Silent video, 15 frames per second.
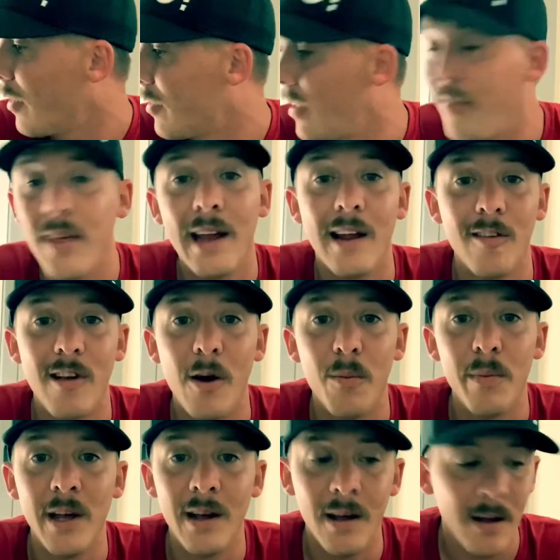That thing has helped
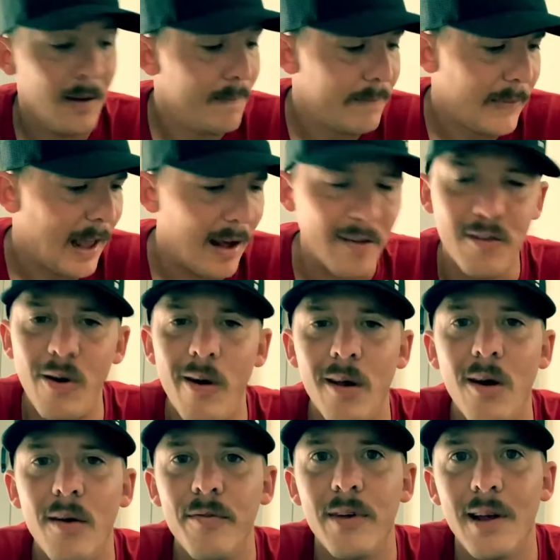me. I started
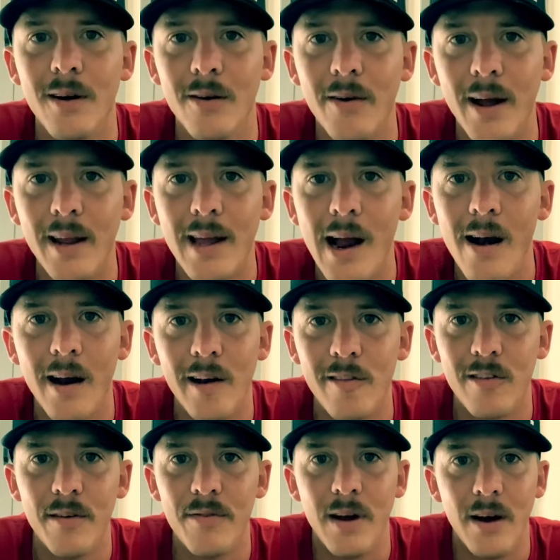off the year like carrying
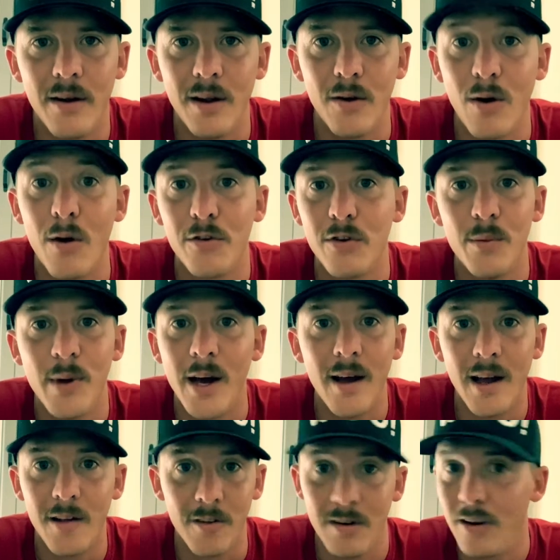stuff out in grocery
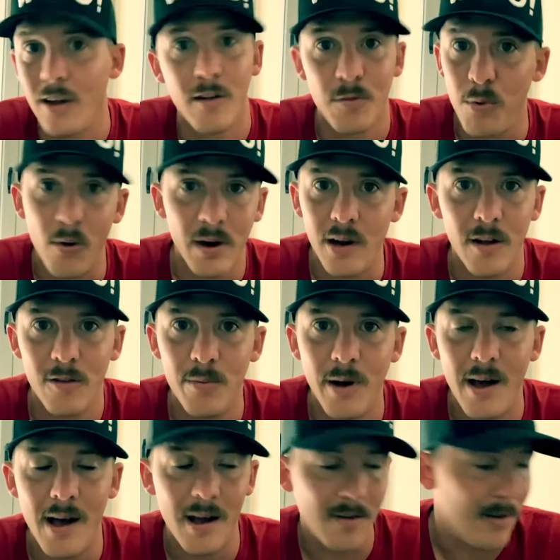bags and Dick's Sporting Goods
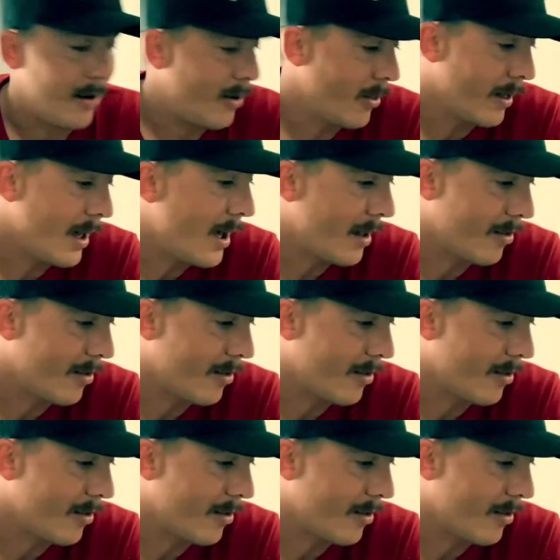bags and all that.